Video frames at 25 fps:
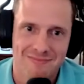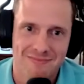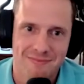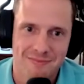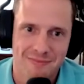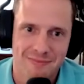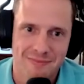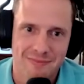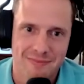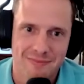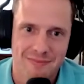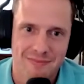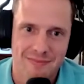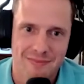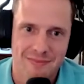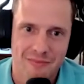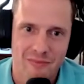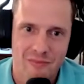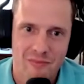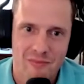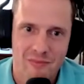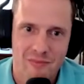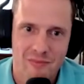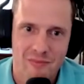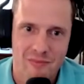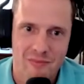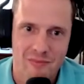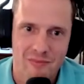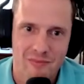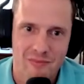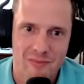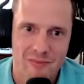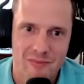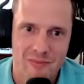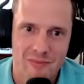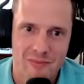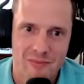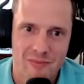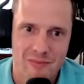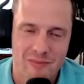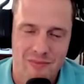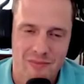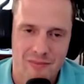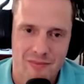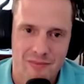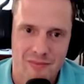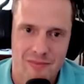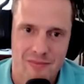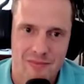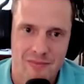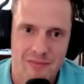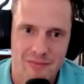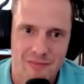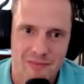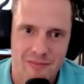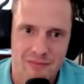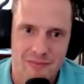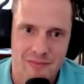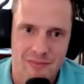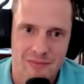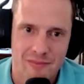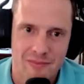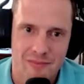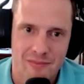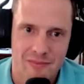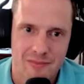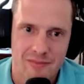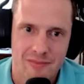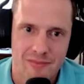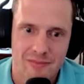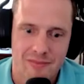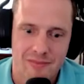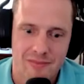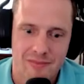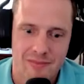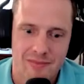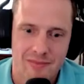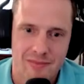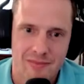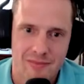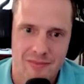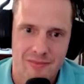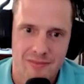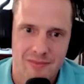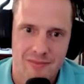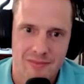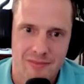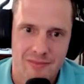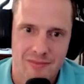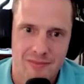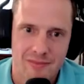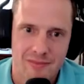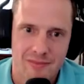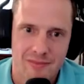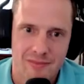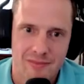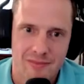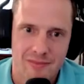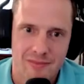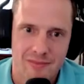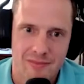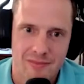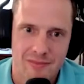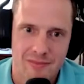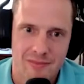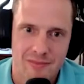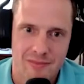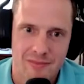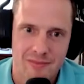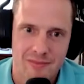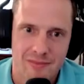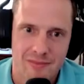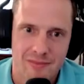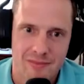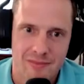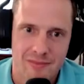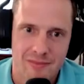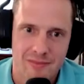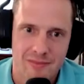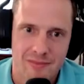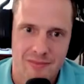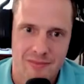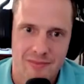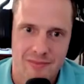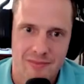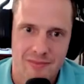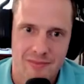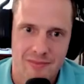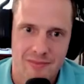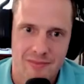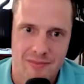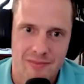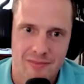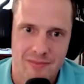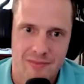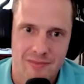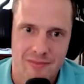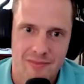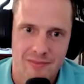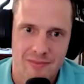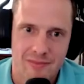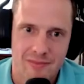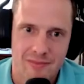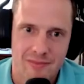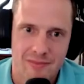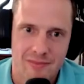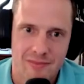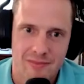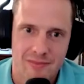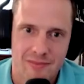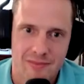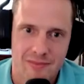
The person shown says nothing.